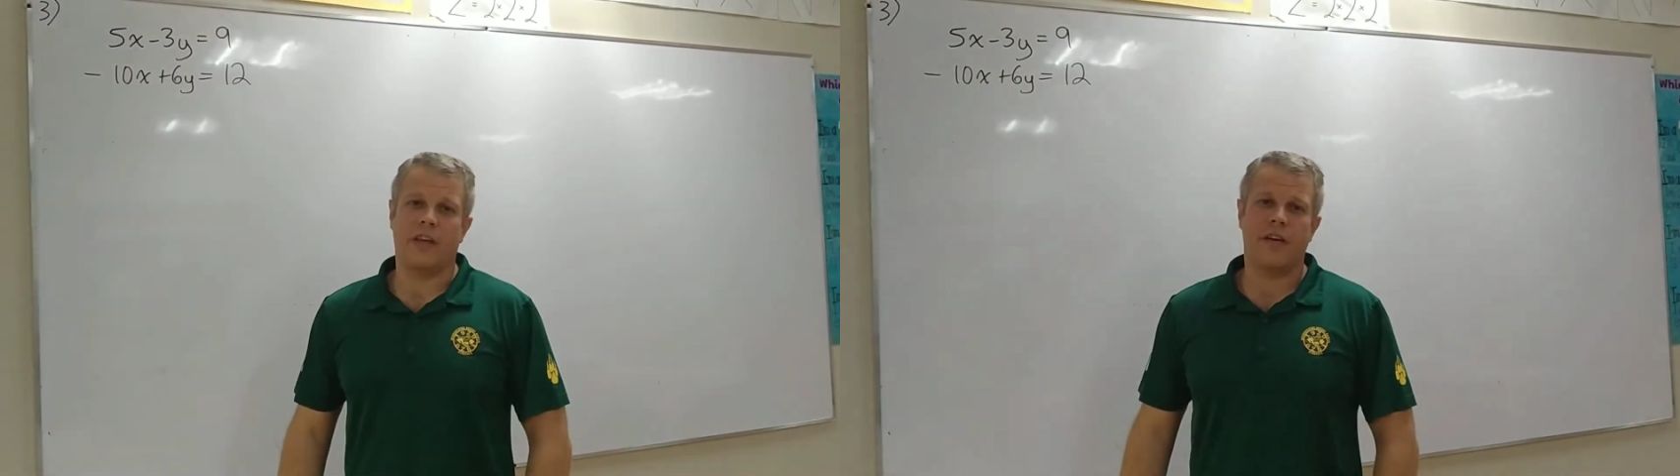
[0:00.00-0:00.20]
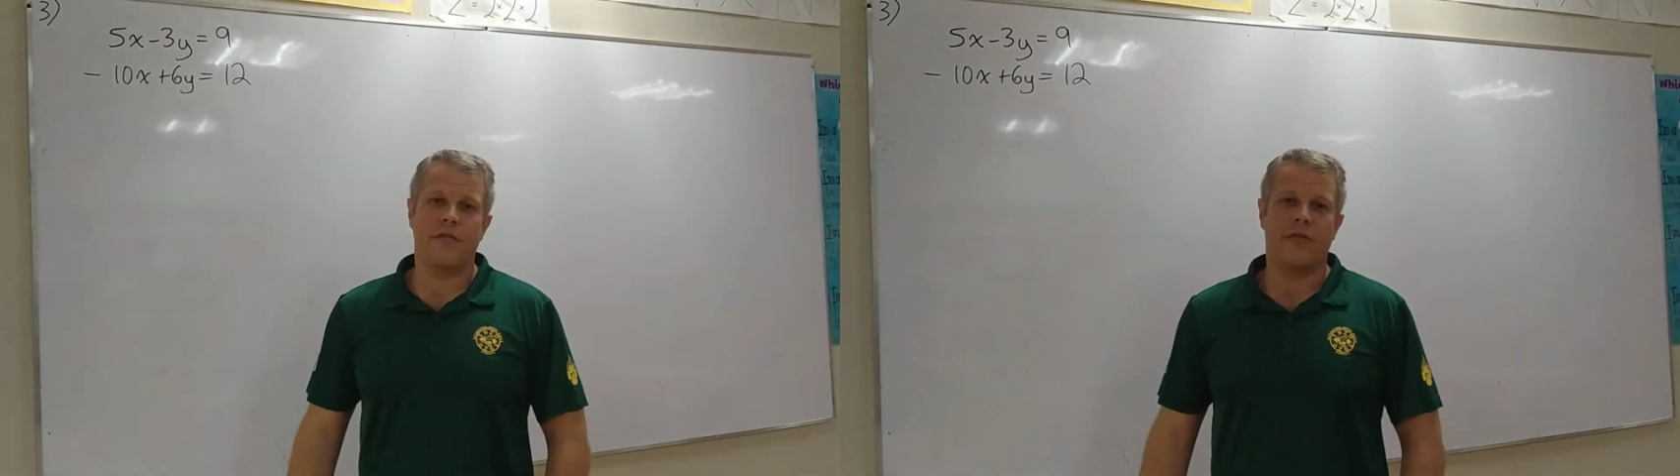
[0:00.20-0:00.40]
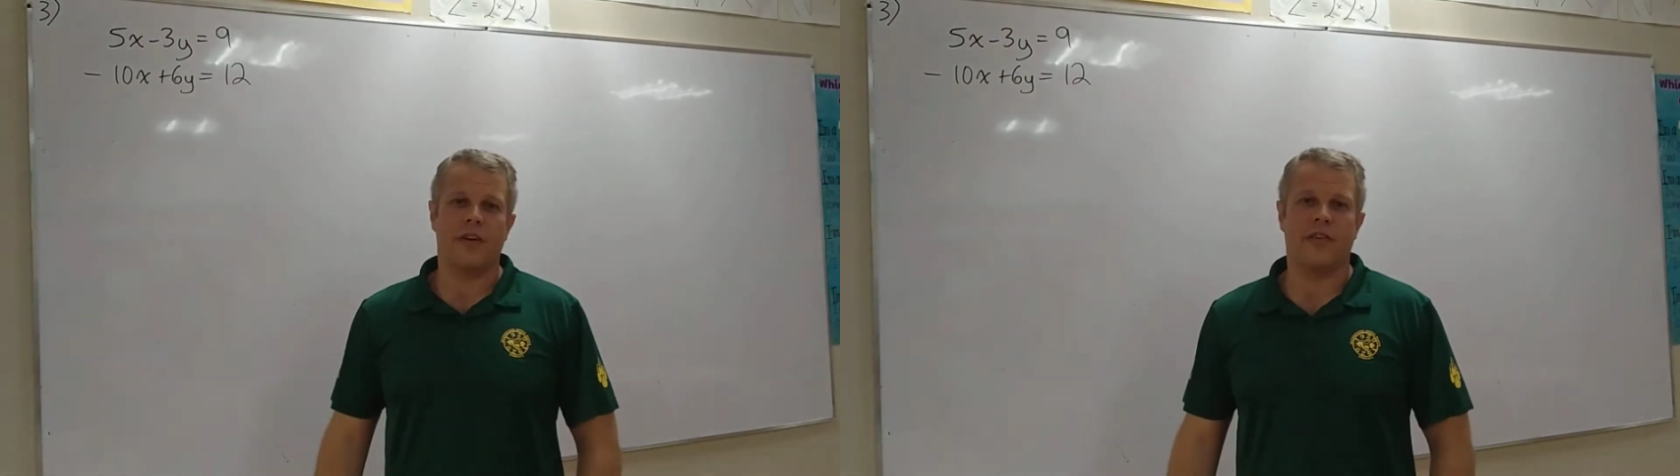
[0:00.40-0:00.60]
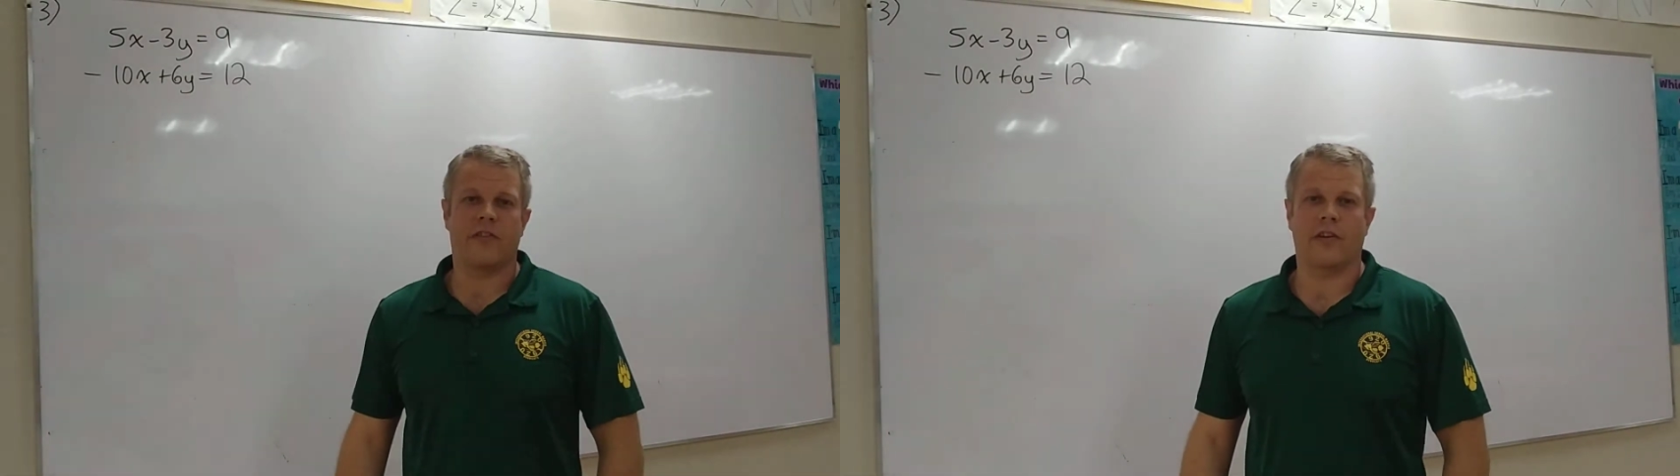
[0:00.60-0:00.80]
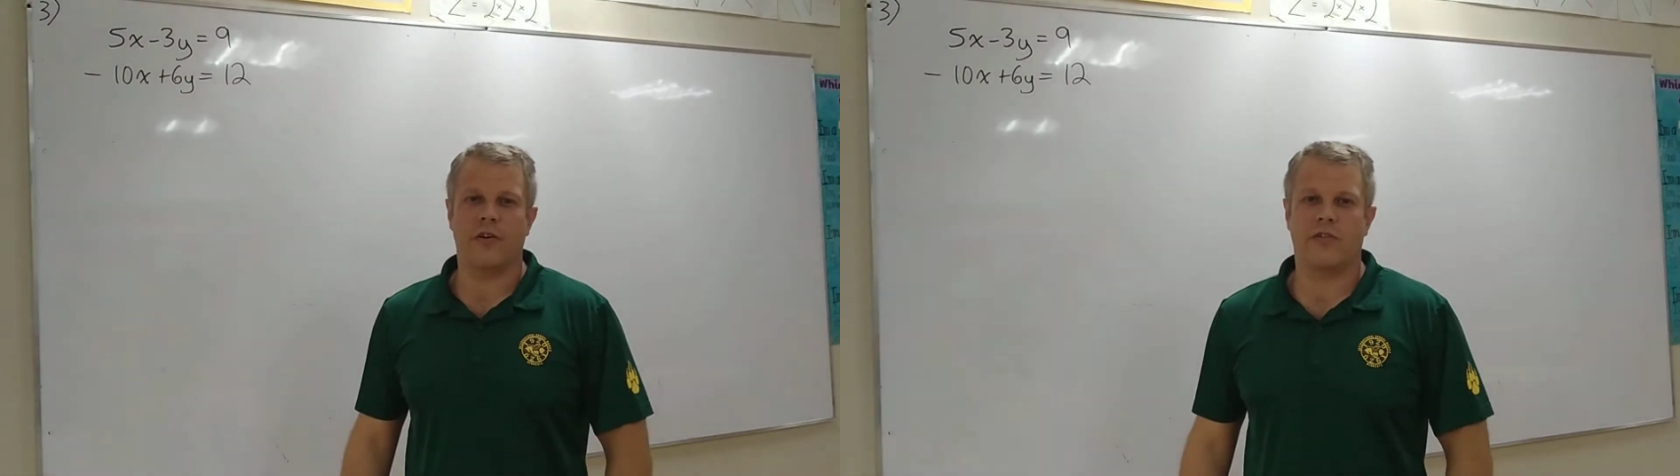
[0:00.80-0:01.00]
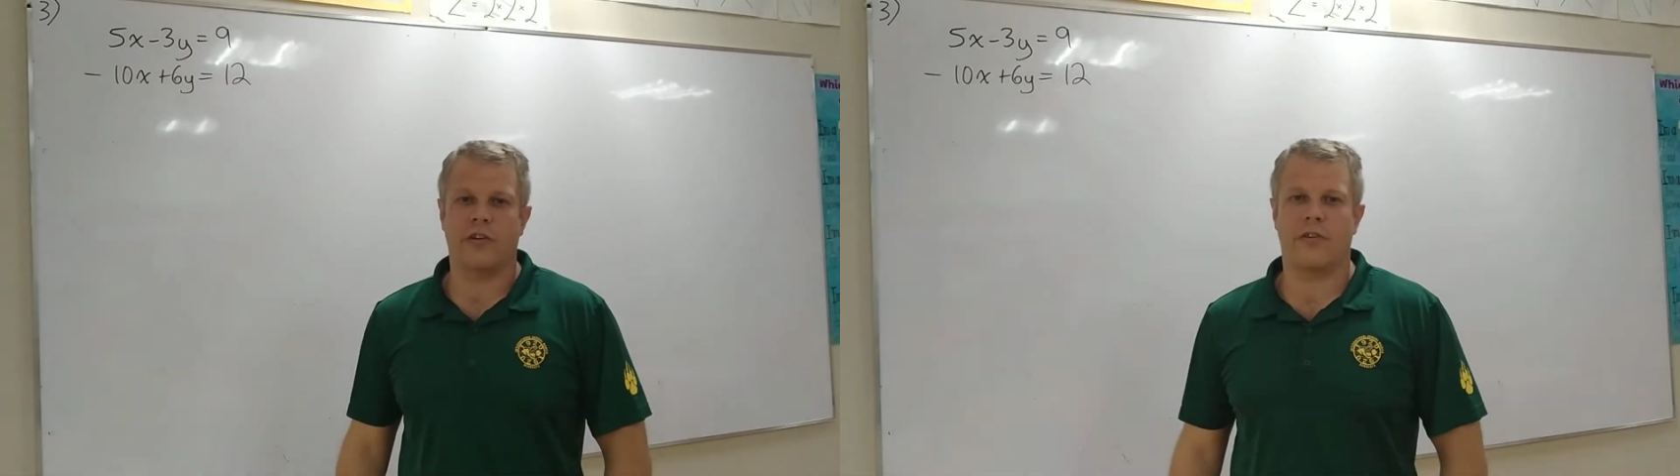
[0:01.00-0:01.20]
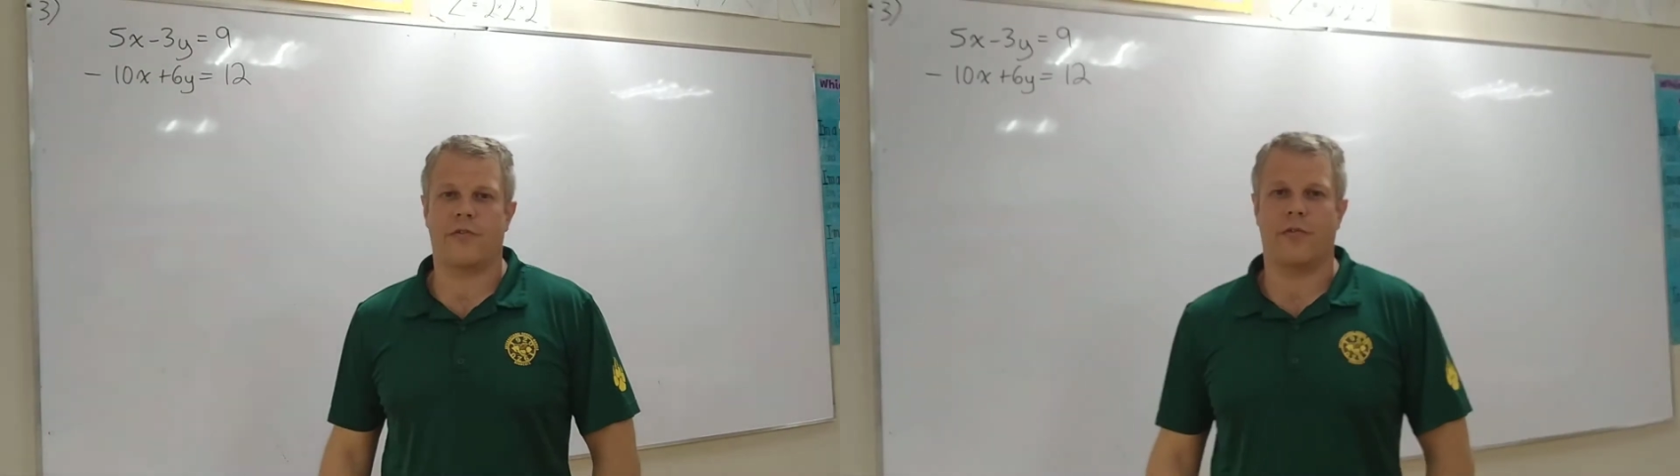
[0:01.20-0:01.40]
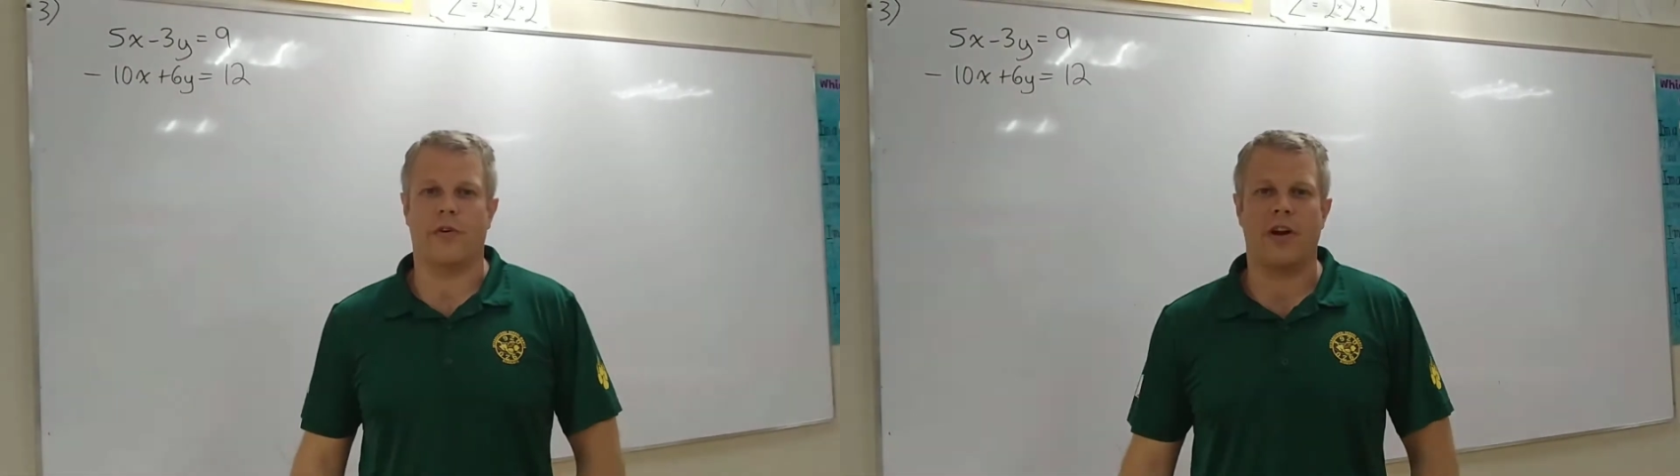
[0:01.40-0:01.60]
give the solutions for